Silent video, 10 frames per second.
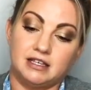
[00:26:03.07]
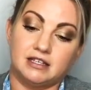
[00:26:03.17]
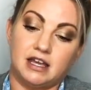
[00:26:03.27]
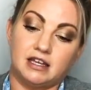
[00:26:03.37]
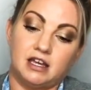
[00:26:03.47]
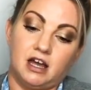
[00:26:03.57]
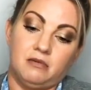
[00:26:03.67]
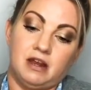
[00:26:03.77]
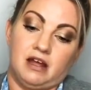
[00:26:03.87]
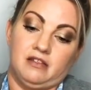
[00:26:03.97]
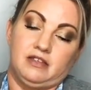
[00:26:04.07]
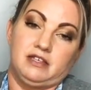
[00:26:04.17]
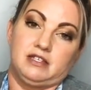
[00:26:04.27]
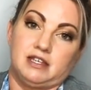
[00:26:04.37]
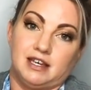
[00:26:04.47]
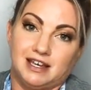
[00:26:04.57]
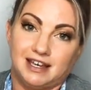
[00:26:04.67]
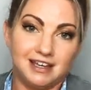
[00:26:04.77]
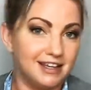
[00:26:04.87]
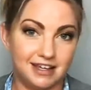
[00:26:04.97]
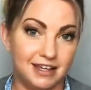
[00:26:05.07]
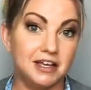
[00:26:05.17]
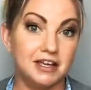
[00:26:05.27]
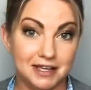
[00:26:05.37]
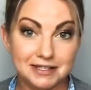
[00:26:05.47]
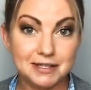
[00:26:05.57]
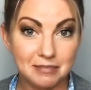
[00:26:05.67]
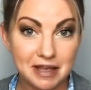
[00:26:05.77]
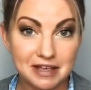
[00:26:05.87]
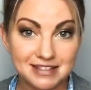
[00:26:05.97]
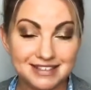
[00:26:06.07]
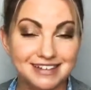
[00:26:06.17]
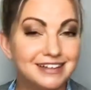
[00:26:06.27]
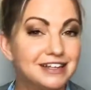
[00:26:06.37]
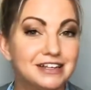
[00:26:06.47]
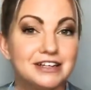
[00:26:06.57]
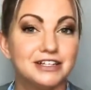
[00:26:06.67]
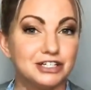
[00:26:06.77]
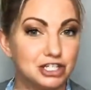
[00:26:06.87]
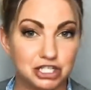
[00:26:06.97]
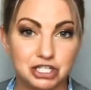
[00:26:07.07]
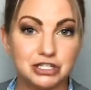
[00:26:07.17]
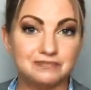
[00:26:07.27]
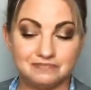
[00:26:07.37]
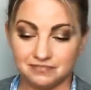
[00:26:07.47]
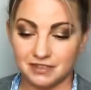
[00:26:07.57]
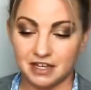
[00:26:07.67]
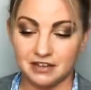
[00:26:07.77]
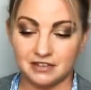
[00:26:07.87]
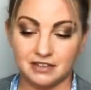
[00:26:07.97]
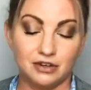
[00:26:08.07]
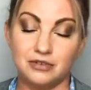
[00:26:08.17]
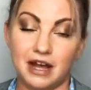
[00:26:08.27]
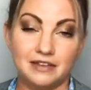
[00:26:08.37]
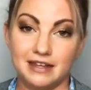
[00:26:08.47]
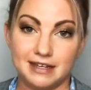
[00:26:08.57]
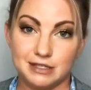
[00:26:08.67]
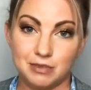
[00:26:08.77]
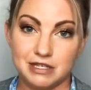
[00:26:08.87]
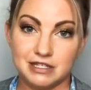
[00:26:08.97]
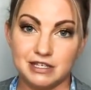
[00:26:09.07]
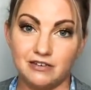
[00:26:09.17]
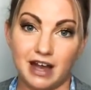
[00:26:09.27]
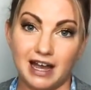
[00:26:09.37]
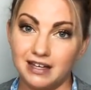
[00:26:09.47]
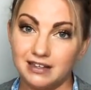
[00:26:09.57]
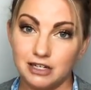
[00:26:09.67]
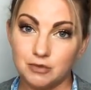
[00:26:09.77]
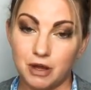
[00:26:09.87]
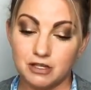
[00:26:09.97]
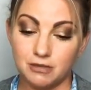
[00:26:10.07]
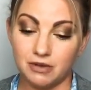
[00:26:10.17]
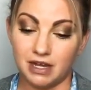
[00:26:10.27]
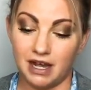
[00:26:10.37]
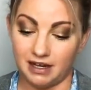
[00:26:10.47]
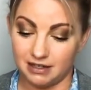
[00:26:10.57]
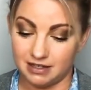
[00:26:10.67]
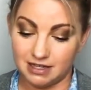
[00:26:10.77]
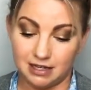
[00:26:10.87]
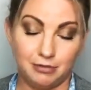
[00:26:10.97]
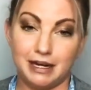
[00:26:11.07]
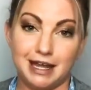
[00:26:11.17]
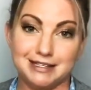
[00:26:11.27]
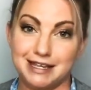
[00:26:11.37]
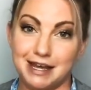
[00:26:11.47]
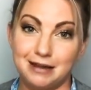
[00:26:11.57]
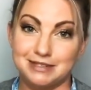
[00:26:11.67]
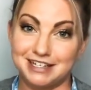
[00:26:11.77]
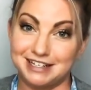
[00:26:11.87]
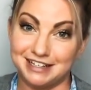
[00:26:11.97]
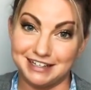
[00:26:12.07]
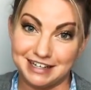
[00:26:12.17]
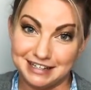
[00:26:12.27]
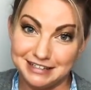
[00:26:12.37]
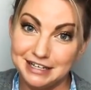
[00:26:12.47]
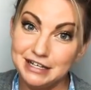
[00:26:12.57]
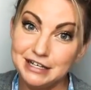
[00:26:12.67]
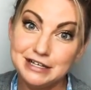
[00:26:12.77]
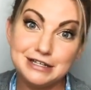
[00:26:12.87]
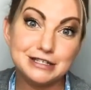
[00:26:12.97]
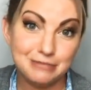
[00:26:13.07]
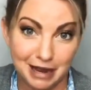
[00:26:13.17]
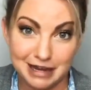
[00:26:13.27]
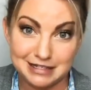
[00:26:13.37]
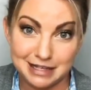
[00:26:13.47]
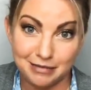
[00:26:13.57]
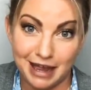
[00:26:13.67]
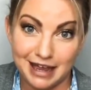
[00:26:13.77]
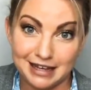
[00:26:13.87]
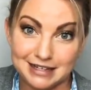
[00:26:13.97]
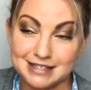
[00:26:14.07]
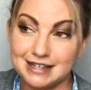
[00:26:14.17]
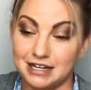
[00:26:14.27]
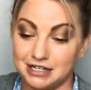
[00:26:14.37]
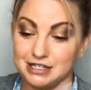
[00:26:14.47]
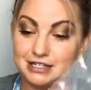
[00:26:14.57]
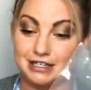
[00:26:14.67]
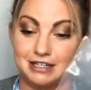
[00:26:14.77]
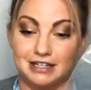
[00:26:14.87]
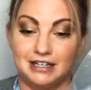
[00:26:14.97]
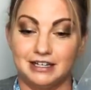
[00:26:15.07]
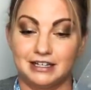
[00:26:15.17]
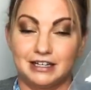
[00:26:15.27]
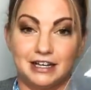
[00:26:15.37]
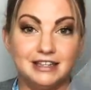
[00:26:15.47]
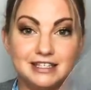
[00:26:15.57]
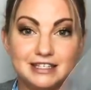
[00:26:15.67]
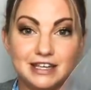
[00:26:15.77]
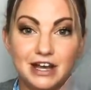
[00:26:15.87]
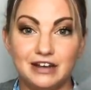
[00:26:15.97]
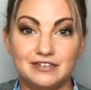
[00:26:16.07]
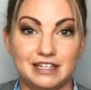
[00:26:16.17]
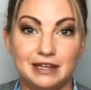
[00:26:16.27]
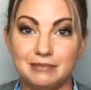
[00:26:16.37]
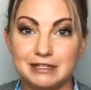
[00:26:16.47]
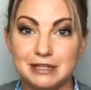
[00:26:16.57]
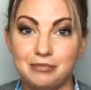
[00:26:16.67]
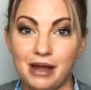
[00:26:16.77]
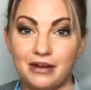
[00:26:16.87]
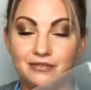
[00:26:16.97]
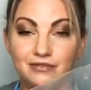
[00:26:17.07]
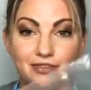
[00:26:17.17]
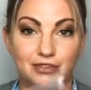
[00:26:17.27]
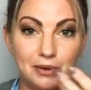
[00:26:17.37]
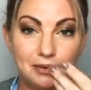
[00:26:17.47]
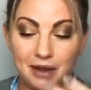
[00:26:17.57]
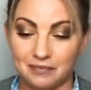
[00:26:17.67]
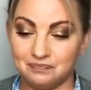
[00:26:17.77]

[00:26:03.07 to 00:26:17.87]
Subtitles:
like coming out this end. It's a mess. Just, they're not that expensive. I get the disposable kind because ain't nobody got time to clean some icing bags. I just cut this off to get my tip out, throw it away.